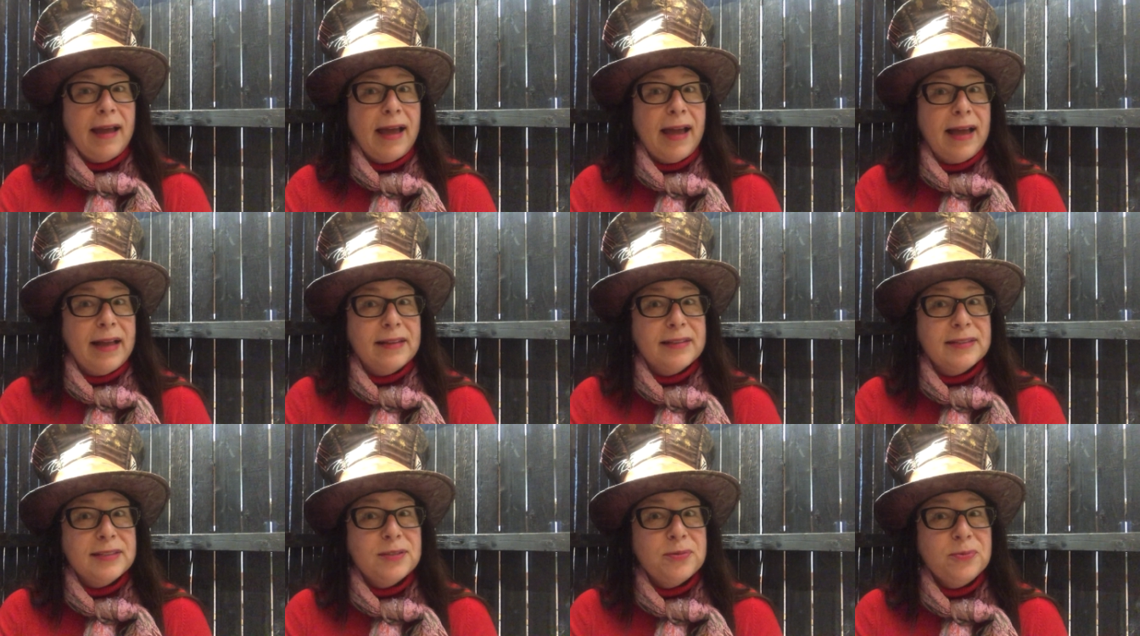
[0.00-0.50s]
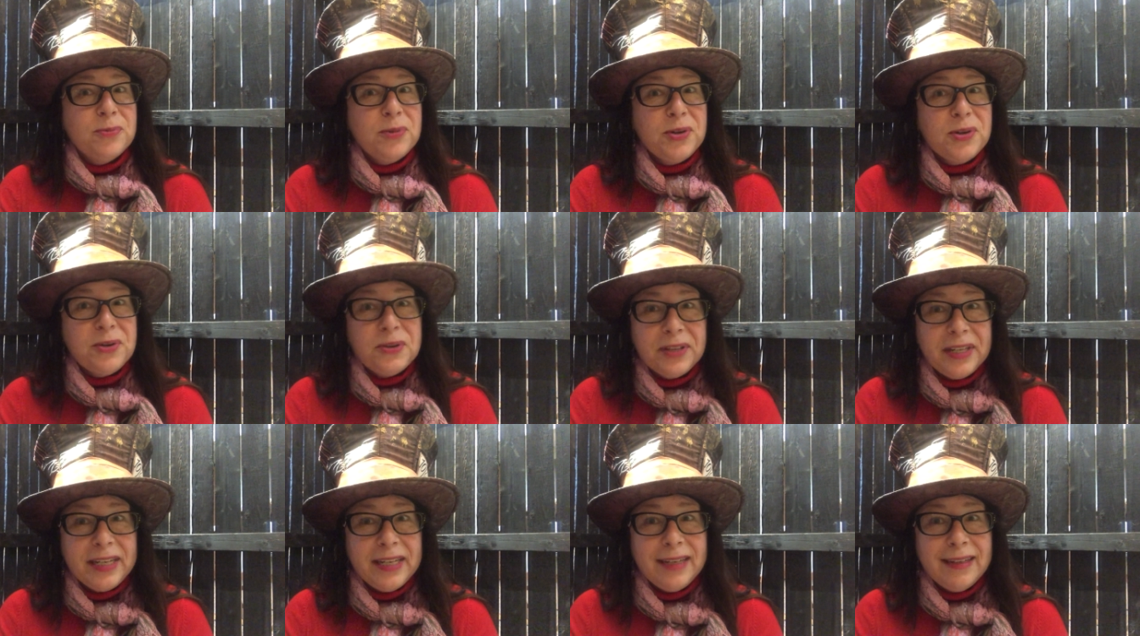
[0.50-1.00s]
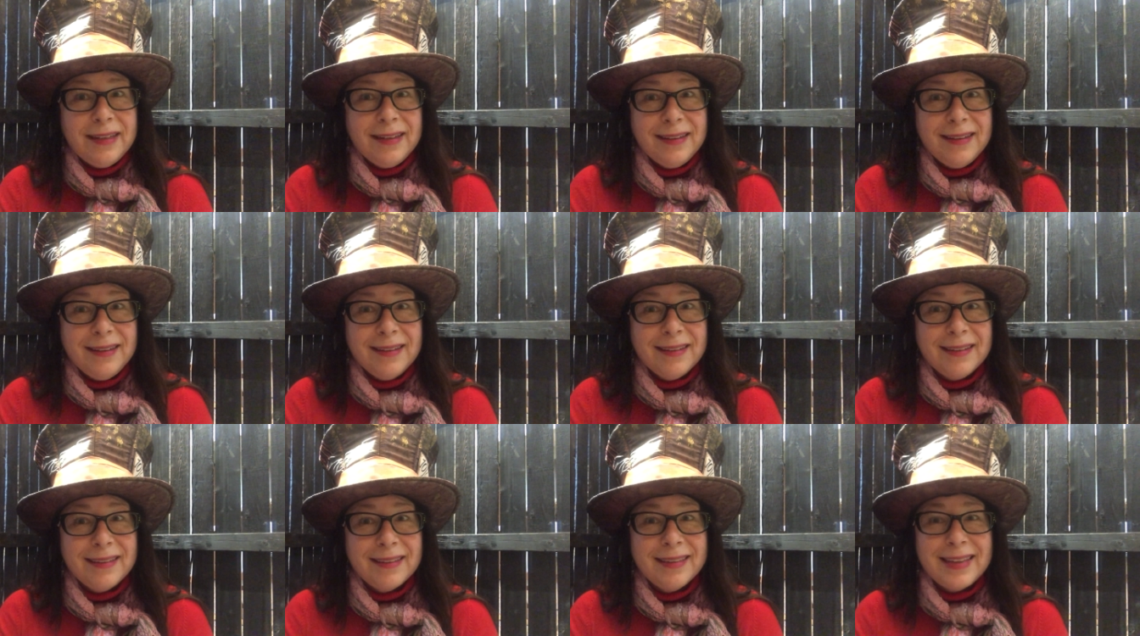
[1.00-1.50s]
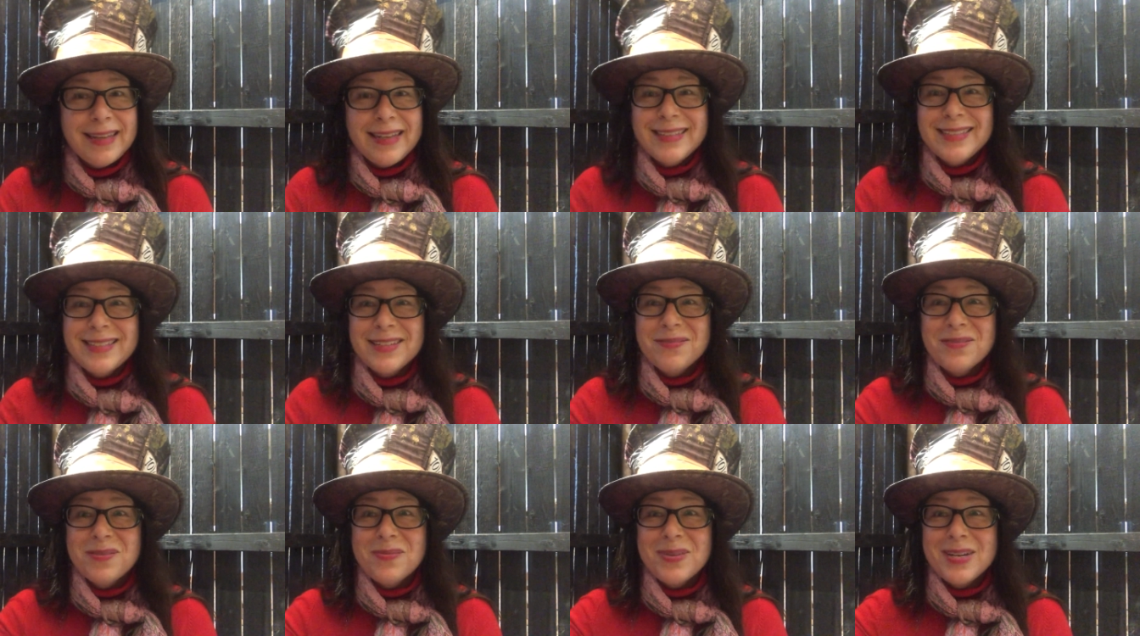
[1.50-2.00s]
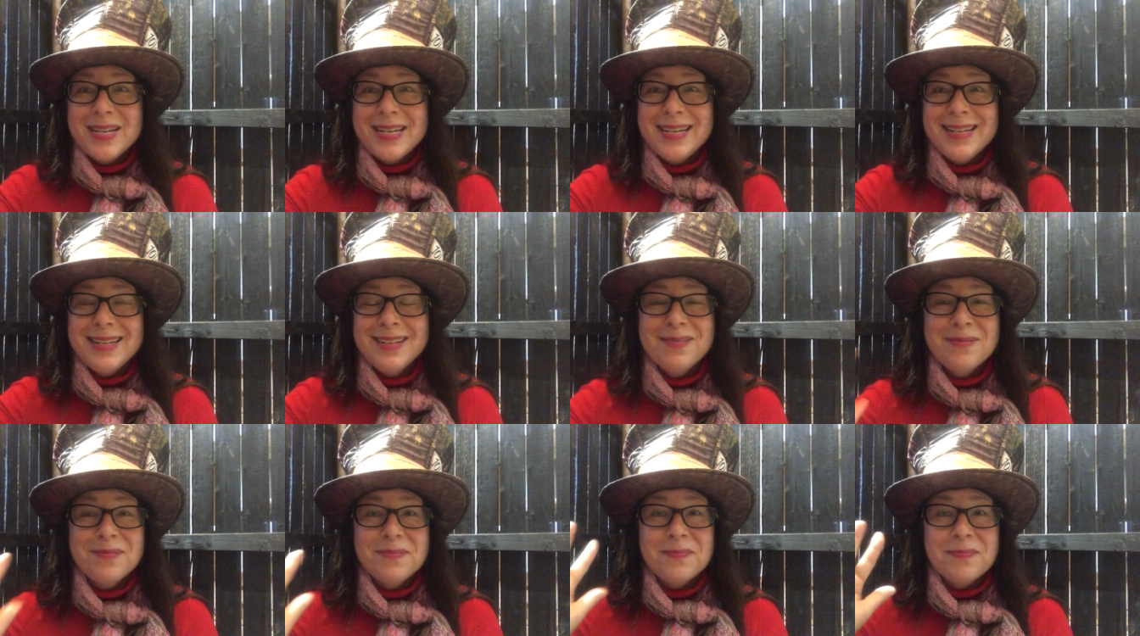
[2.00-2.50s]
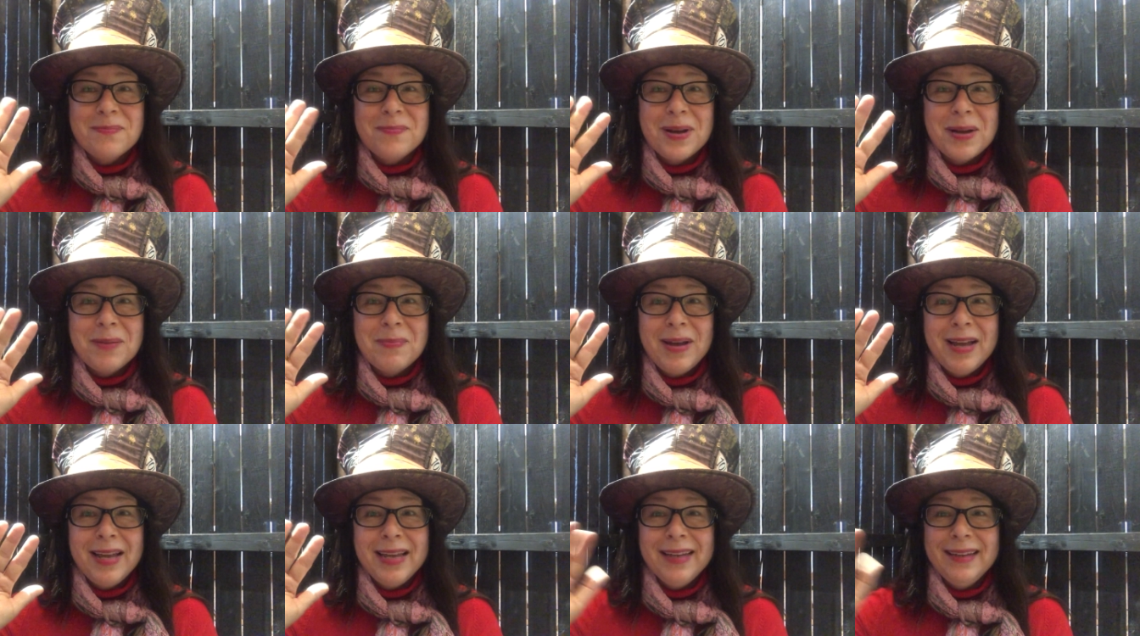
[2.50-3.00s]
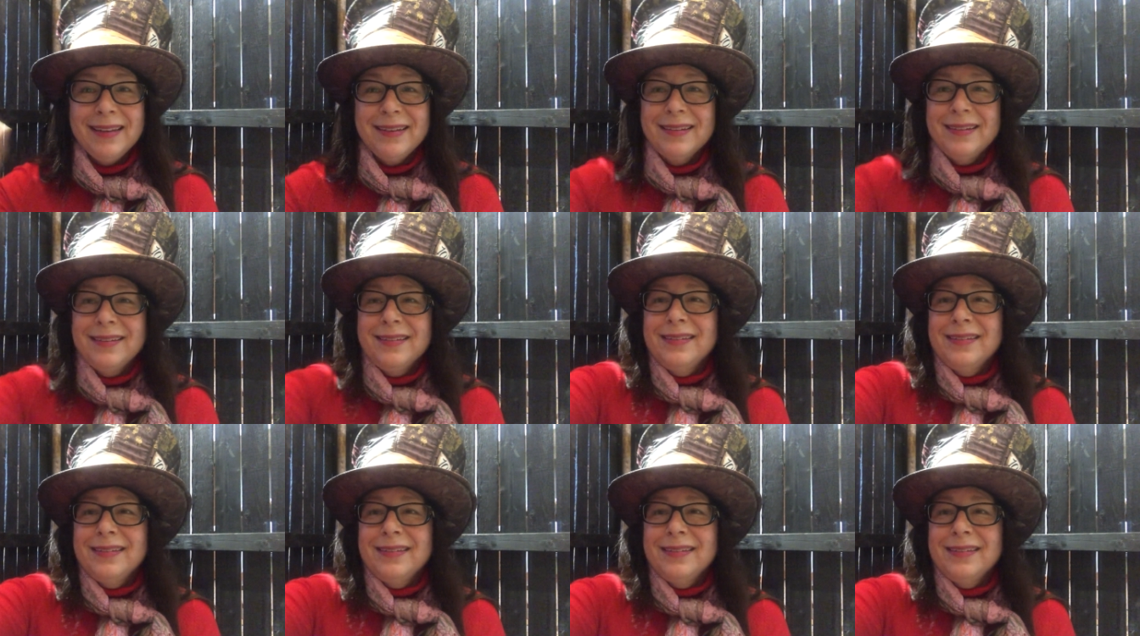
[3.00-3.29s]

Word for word: Alice in Wonderland. Thanks, everybody. Bye-bye.